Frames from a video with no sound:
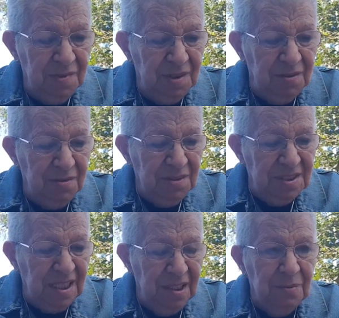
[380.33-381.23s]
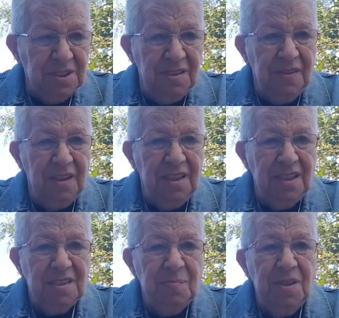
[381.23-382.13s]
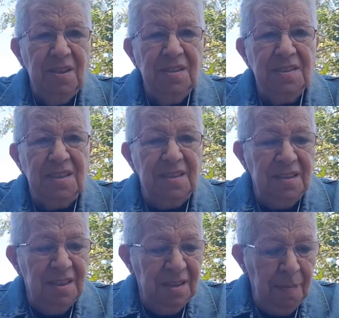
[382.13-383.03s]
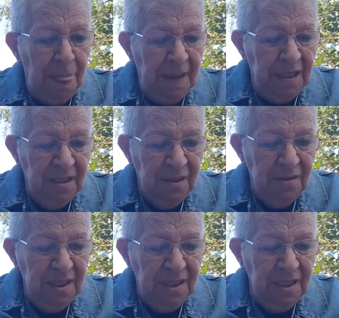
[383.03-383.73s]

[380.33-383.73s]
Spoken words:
you could say he wasn't a very nice person. You know,